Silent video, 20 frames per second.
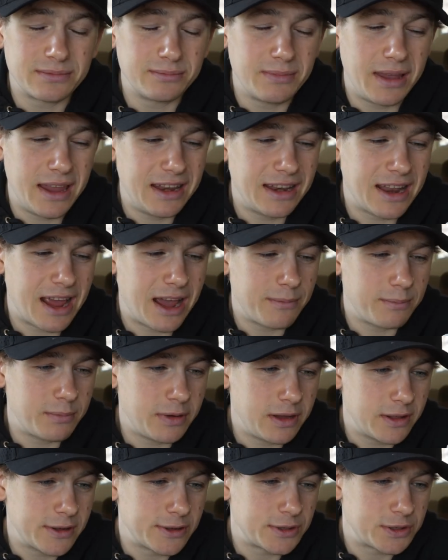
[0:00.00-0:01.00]
may not
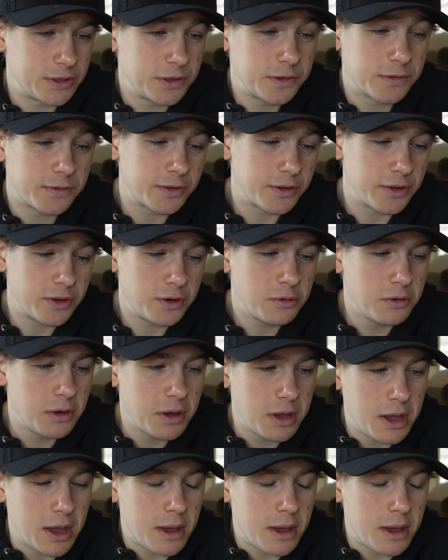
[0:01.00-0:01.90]
be the shoe for you.